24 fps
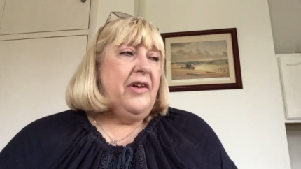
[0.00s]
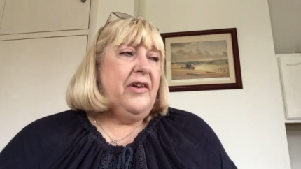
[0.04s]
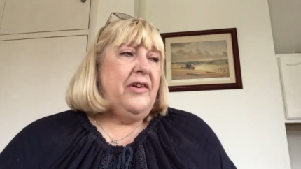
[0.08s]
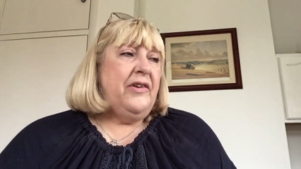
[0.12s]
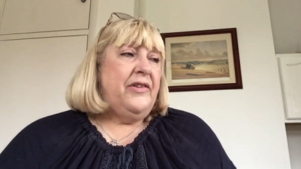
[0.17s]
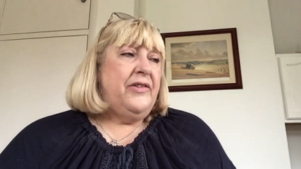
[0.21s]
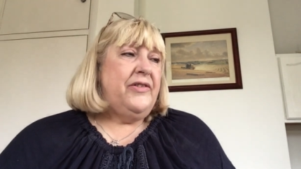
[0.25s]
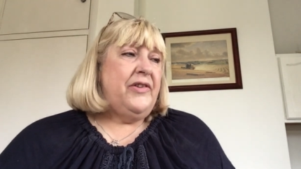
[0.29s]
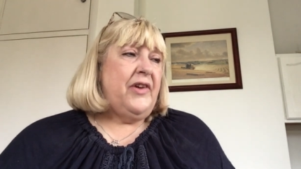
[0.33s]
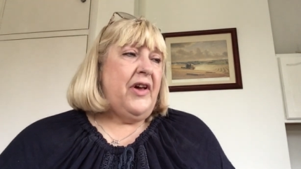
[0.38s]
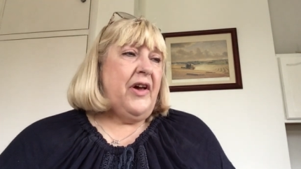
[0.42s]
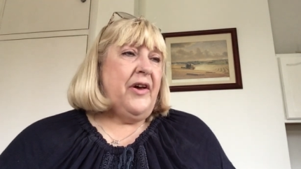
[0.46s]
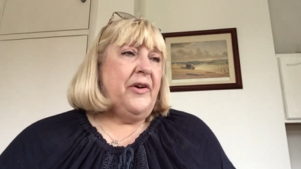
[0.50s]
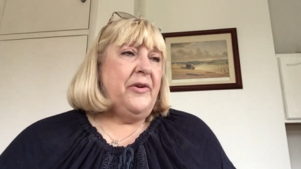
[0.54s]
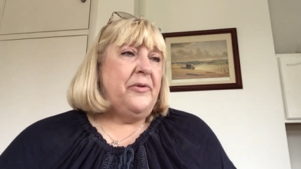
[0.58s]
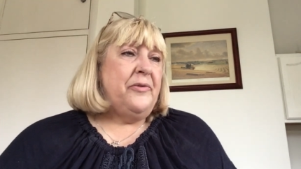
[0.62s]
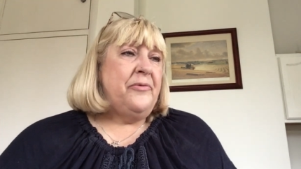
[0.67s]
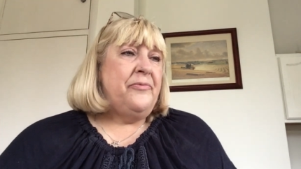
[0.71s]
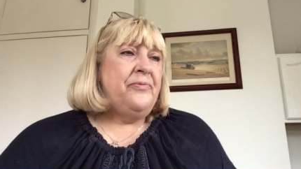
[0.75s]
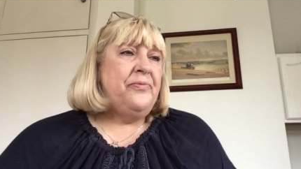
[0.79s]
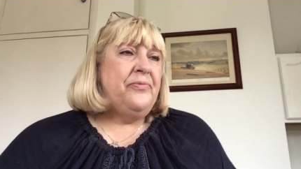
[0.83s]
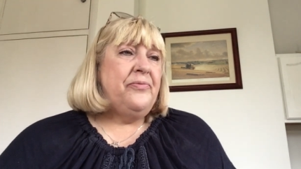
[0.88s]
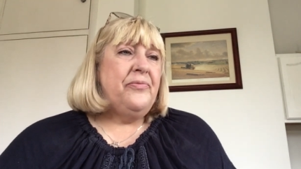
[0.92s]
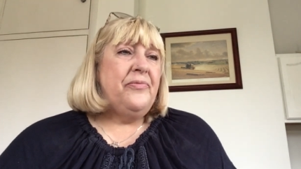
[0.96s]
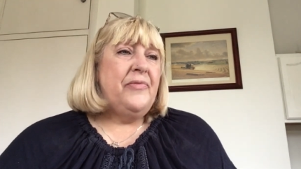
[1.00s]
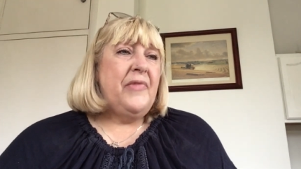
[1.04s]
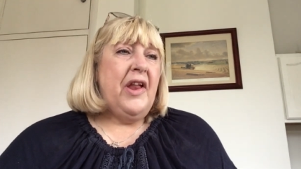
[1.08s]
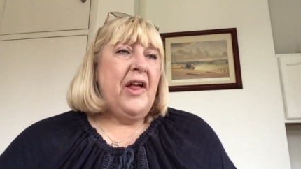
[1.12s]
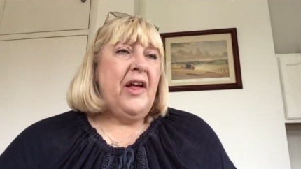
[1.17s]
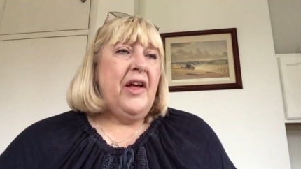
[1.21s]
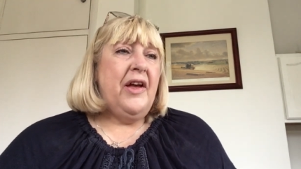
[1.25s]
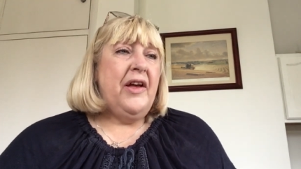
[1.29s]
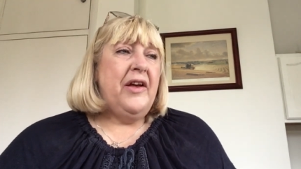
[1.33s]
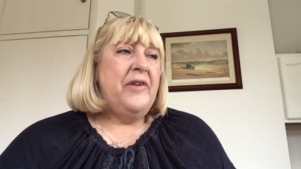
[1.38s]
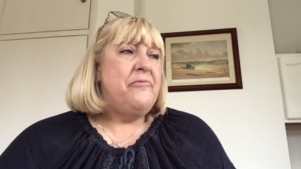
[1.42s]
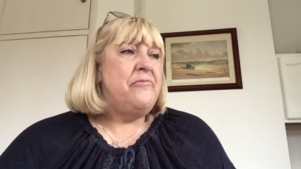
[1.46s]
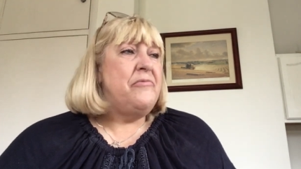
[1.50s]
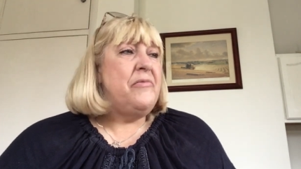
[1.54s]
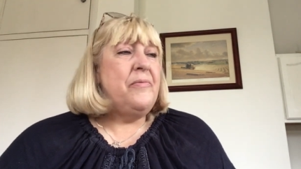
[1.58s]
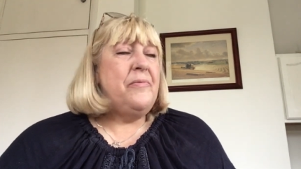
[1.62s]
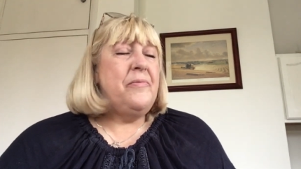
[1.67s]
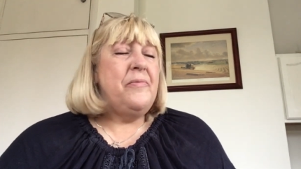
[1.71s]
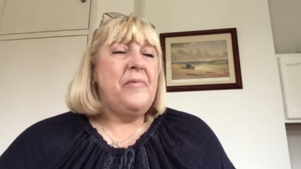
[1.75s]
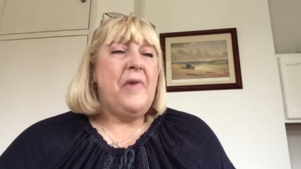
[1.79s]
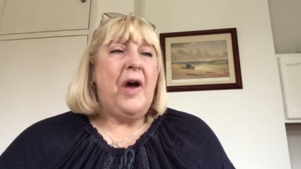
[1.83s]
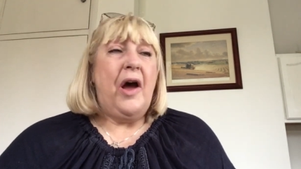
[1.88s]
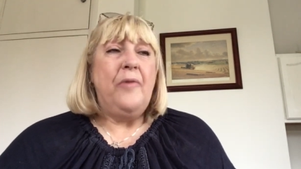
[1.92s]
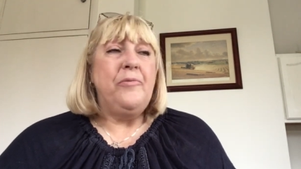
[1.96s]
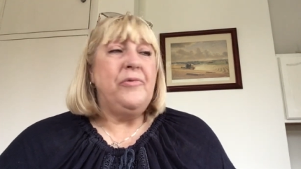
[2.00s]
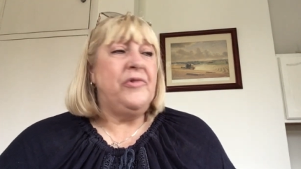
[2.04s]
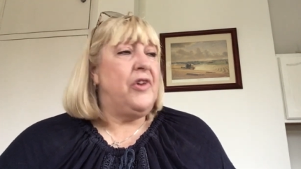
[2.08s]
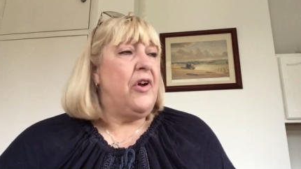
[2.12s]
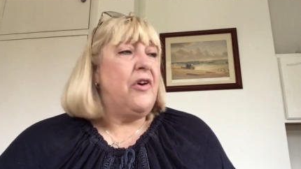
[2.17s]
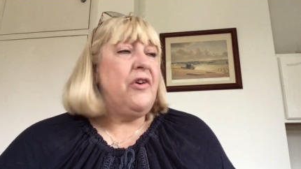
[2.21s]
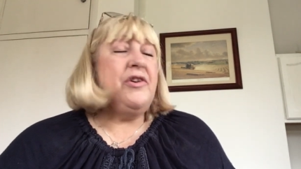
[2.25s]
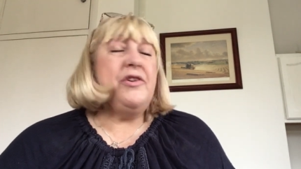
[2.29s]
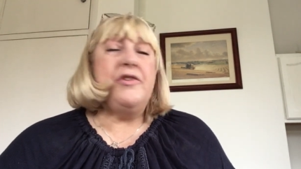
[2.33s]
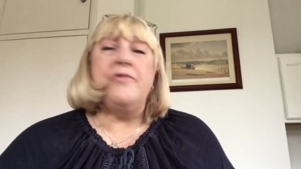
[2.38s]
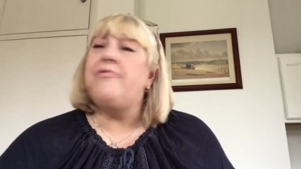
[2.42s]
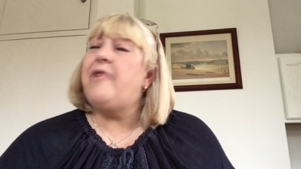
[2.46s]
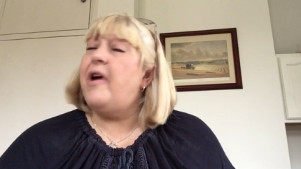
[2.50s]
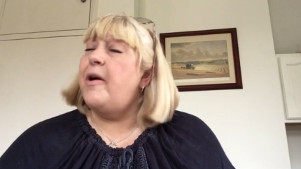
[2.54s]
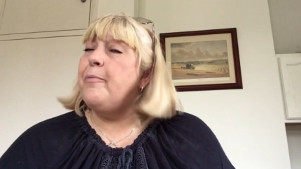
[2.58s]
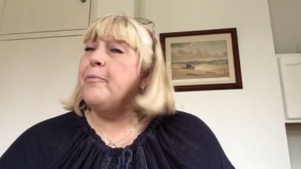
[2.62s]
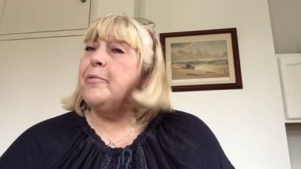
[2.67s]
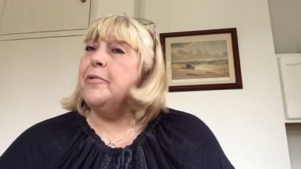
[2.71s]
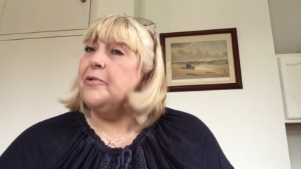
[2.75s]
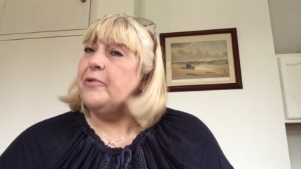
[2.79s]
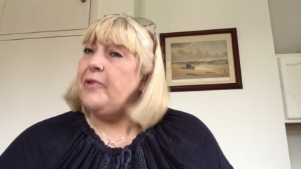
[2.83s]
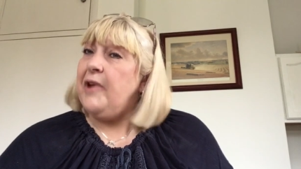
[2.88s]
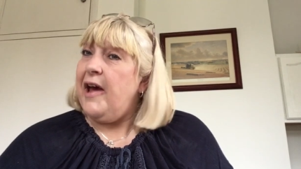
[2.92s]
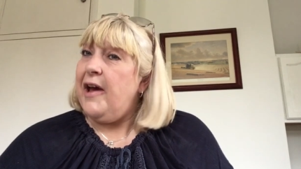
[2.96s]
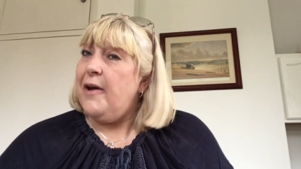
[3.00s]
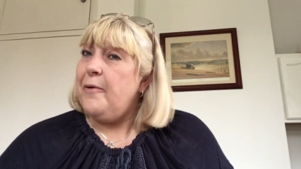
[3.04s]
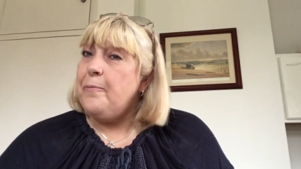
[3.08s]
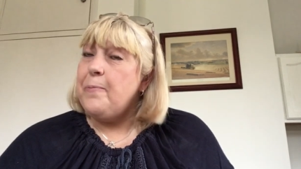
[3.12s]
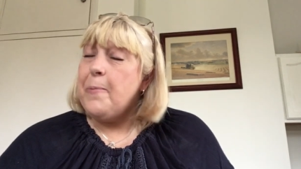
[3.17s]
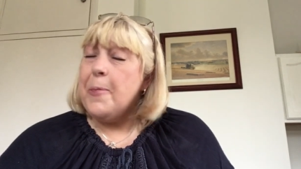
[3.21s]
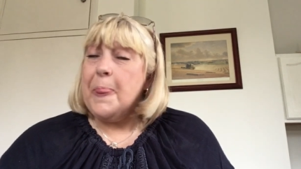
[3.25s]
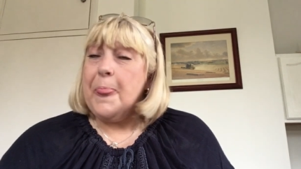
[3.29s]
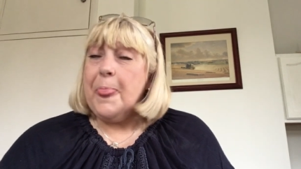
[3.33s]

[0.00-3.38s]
So um, I'm starting to ramble now.